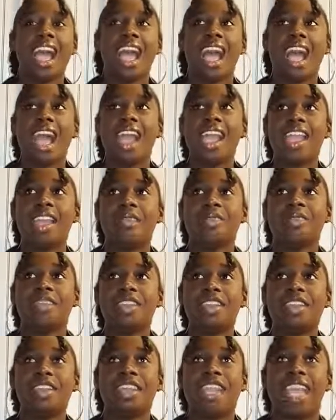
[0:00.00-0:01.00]
I am
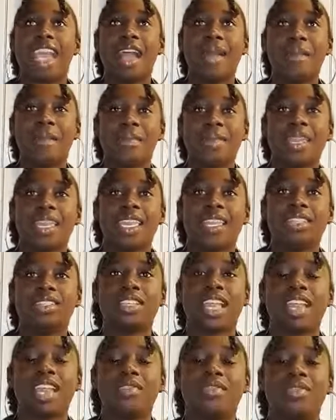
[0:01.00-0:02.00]
very happy
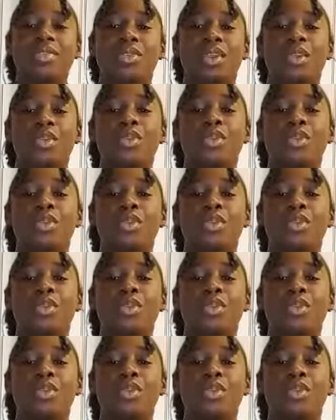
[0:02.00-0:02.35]
to everyone